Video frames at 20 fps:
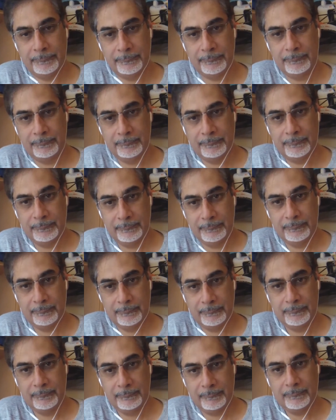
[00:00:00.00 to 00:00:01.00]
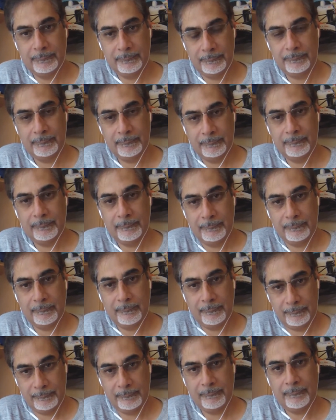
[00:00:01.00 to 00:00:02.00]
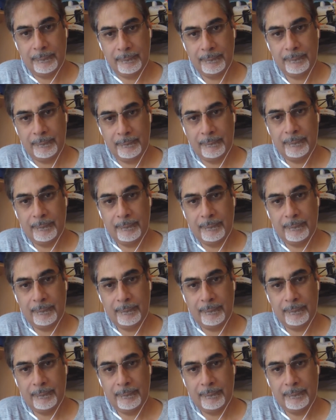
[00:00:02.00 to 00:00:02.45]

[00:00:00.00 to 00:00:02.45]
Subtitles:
no consumer confidence. No one's worried. Everyone's worried